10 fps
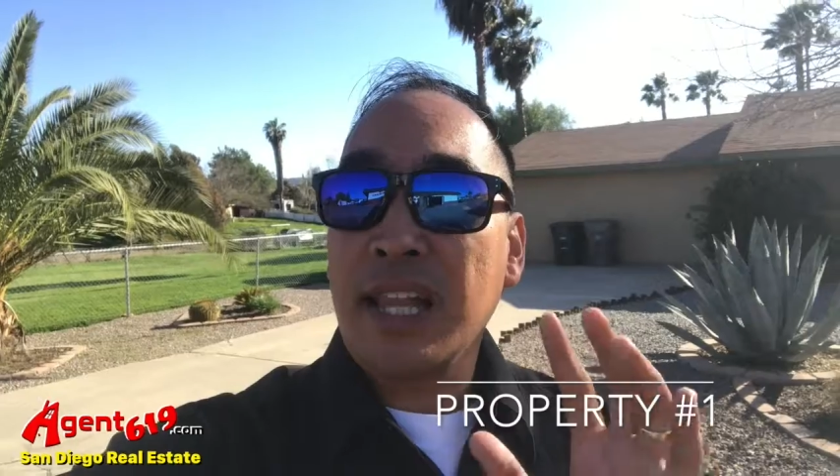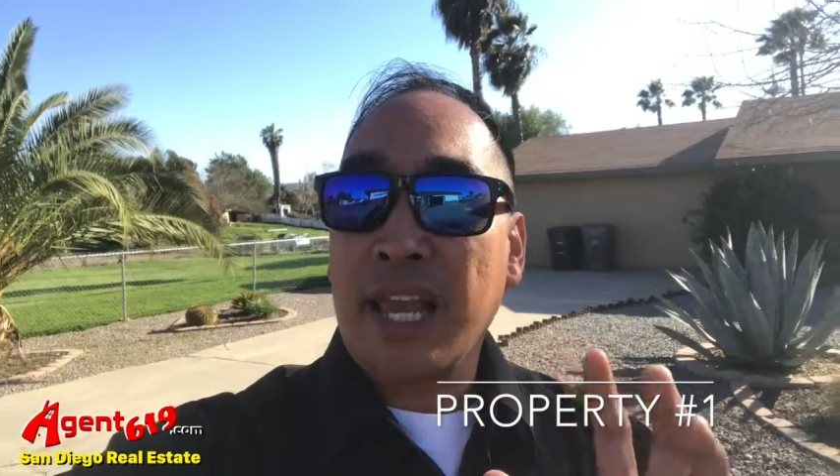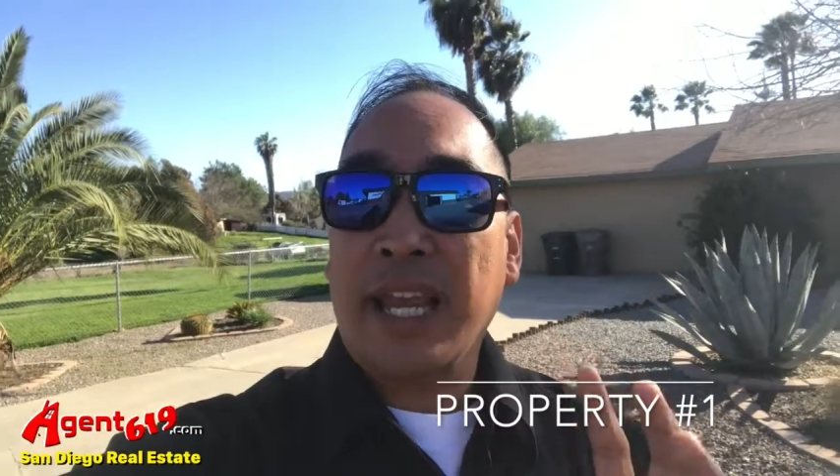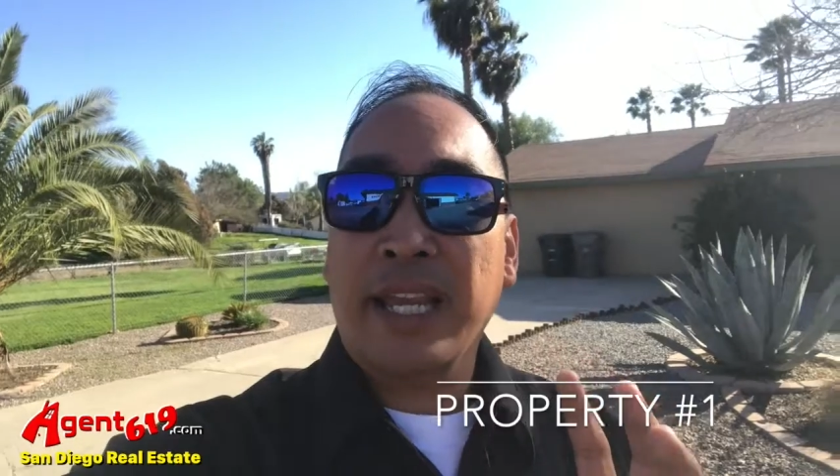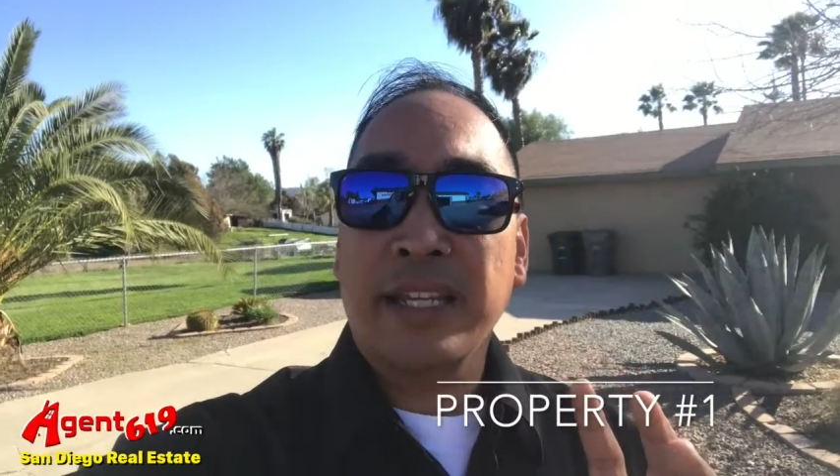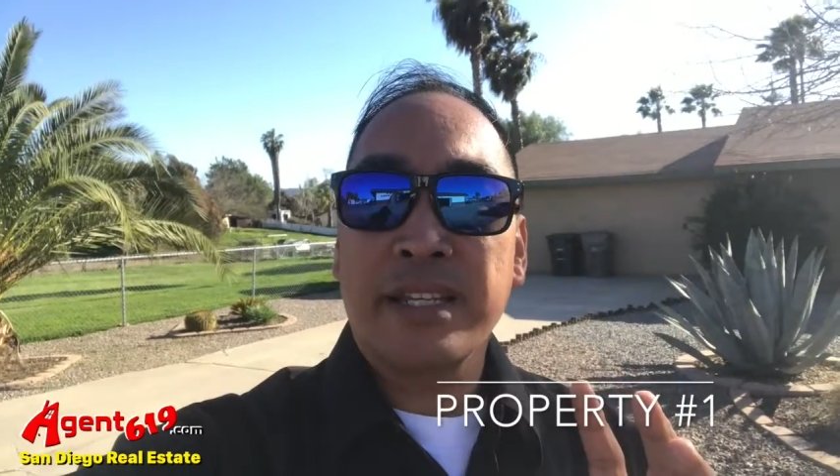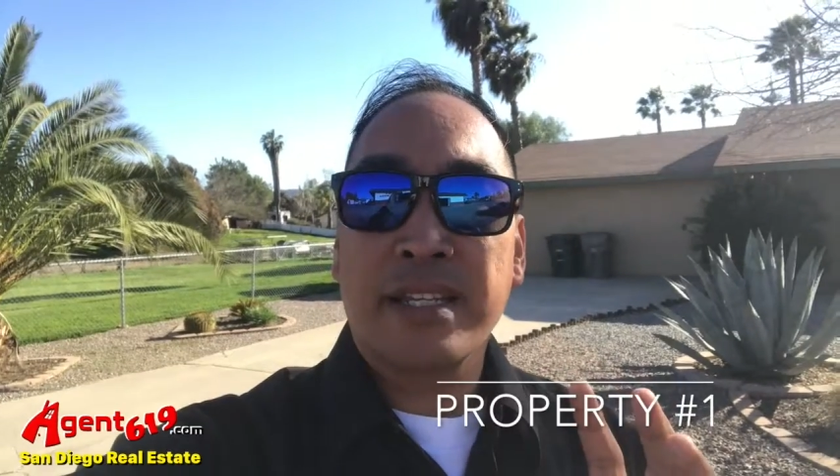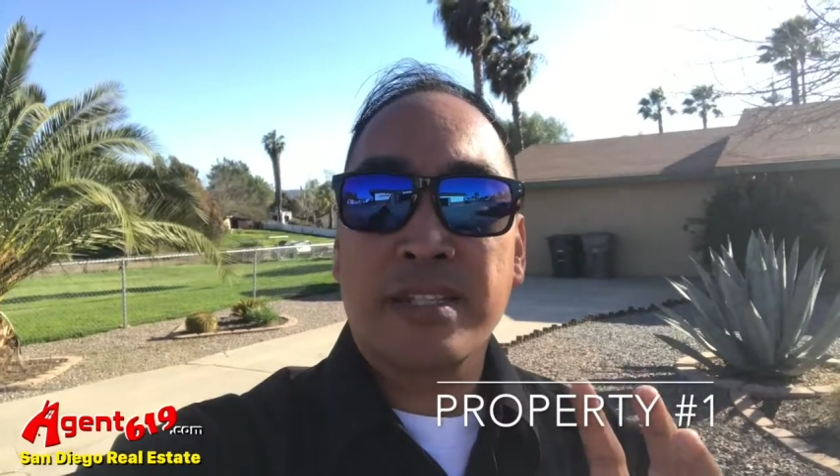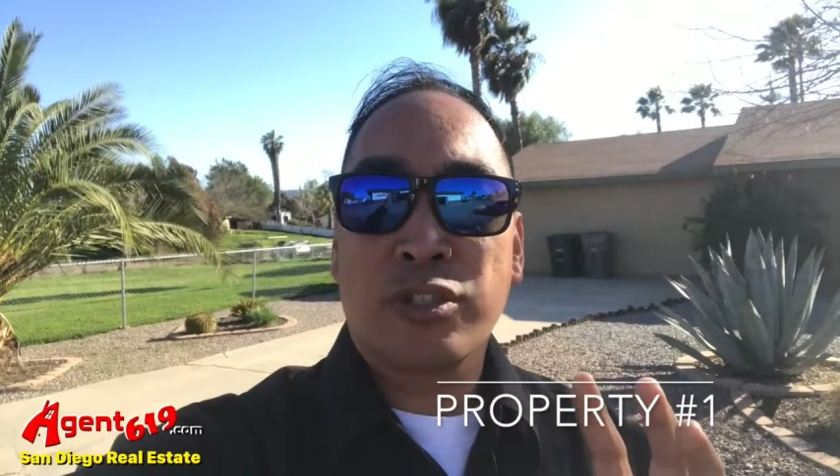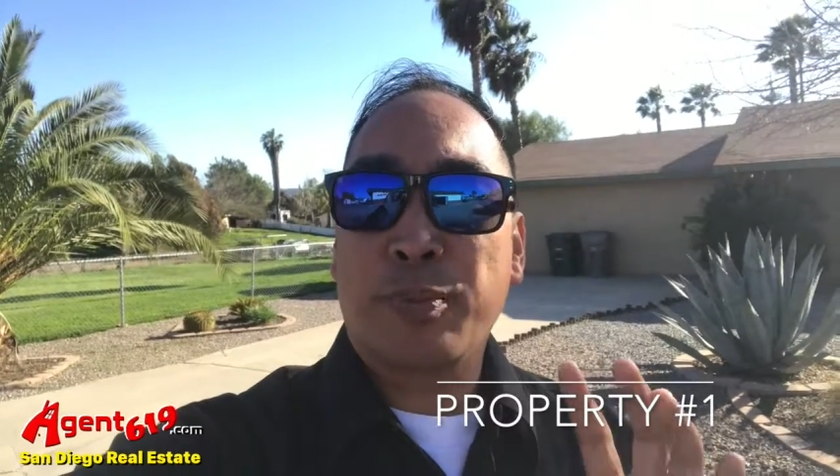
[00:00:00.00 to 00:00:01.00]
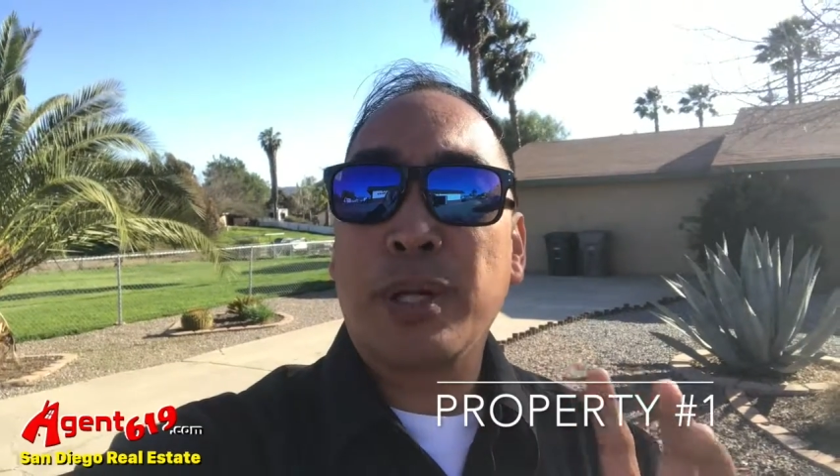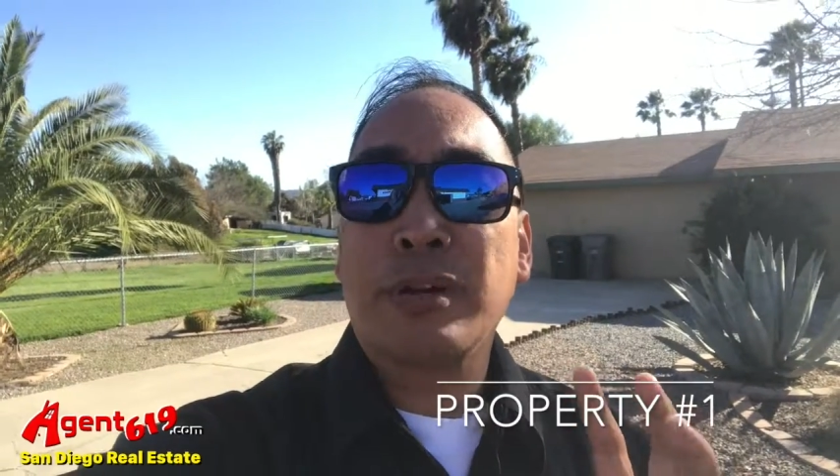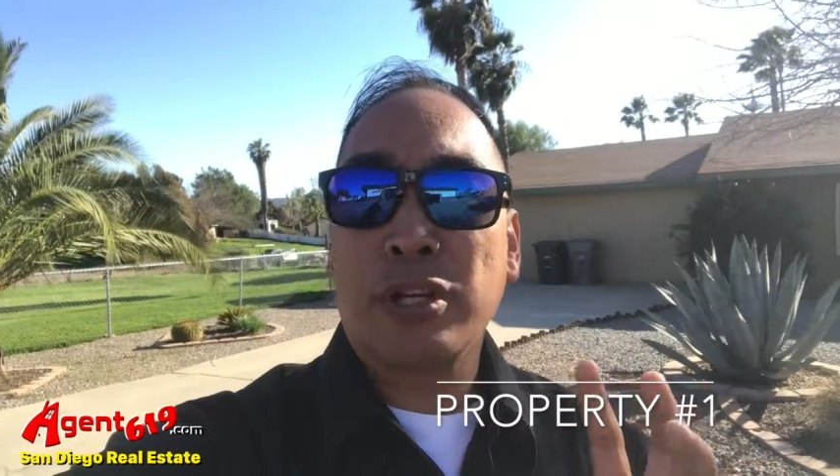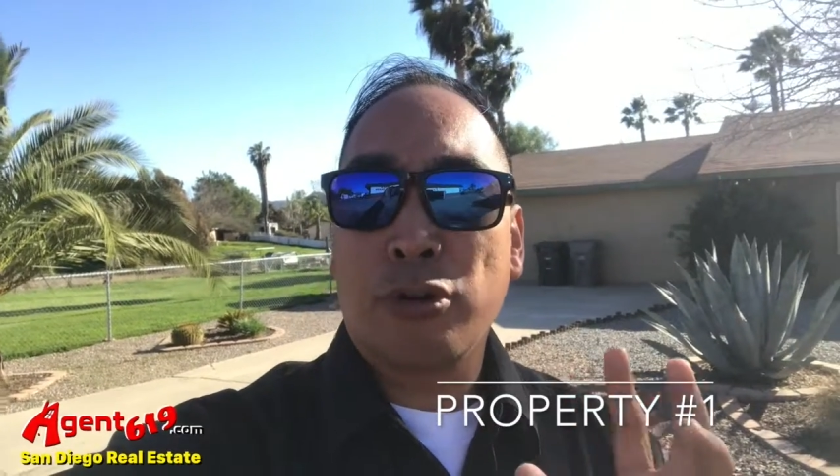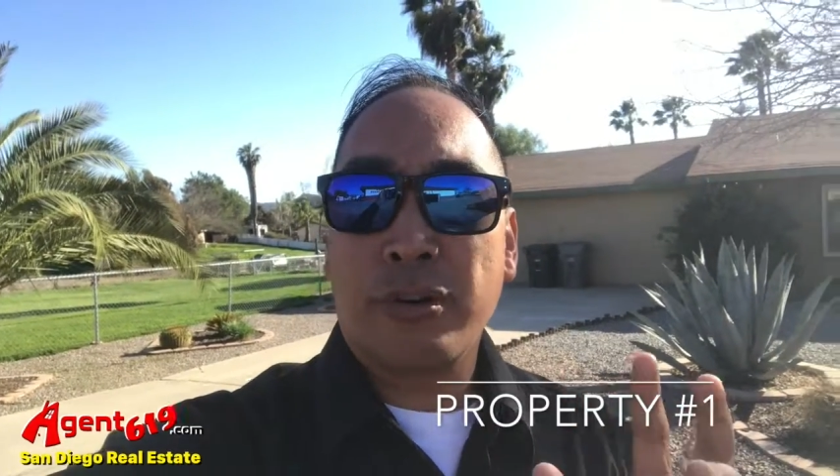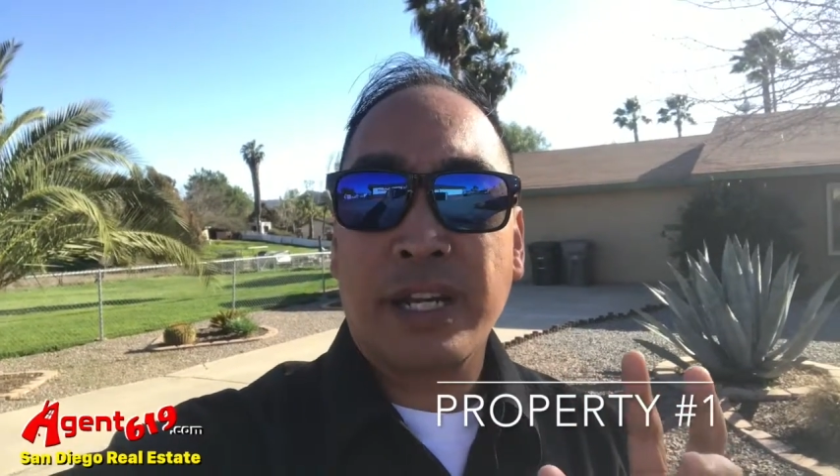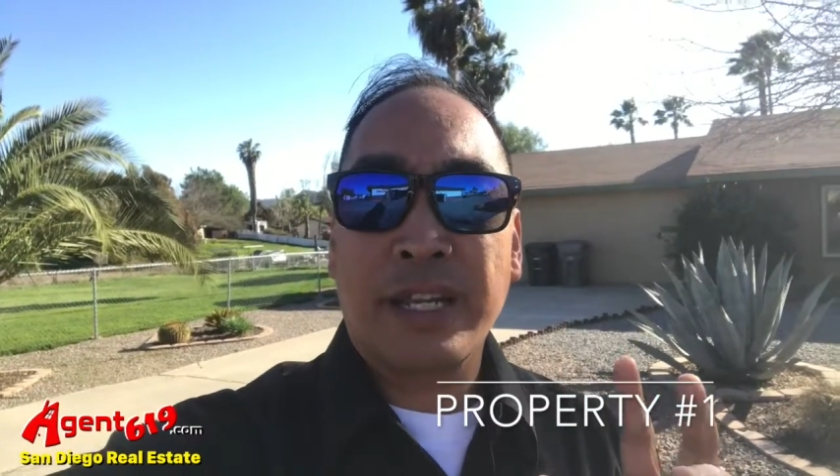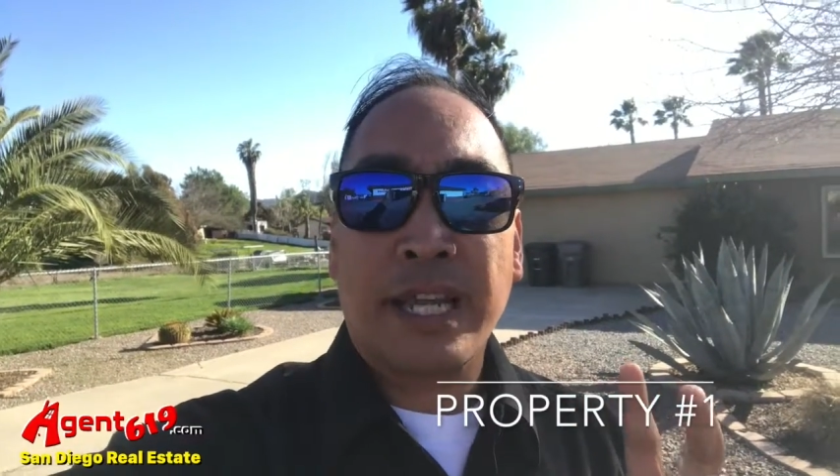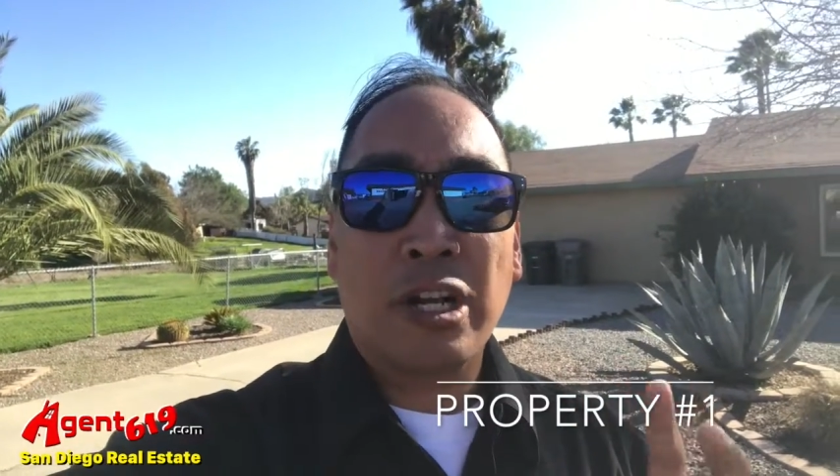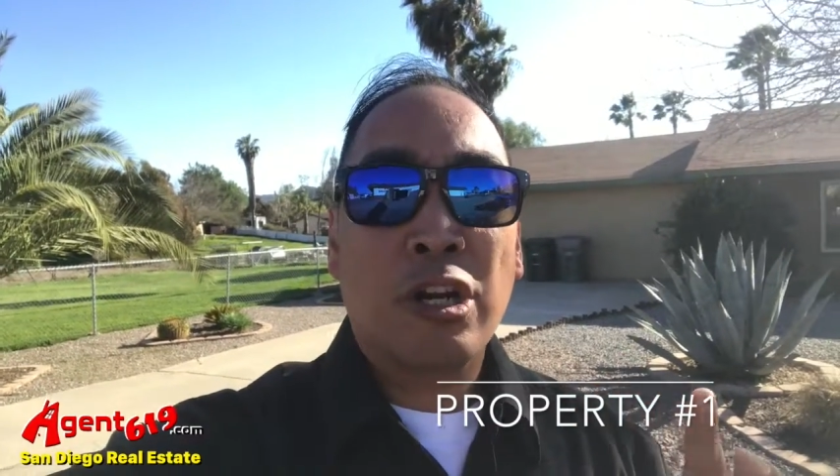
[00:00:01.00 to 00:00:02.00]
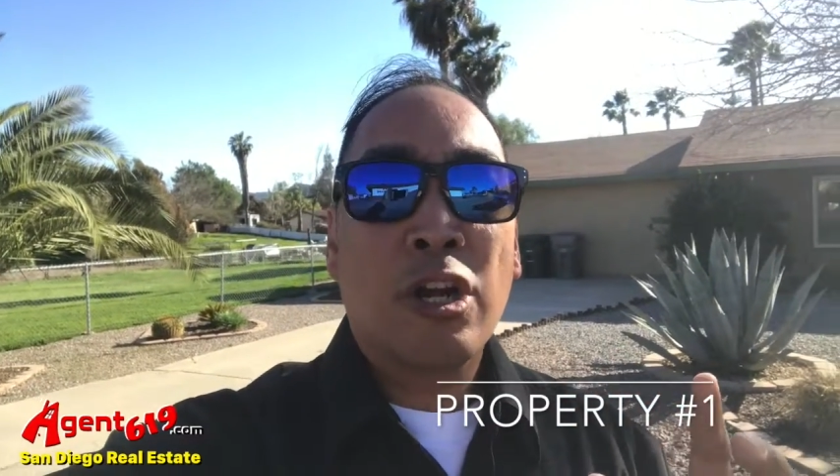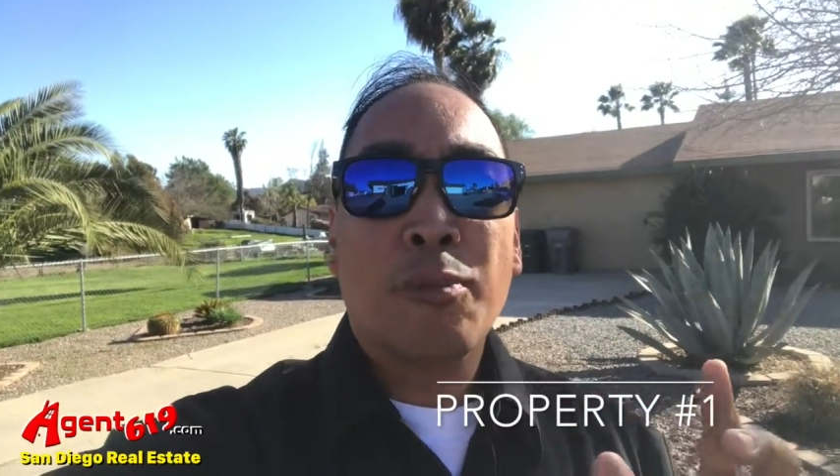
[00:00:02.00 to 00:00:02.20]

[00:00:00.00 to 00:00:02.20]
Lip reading: land superiority there,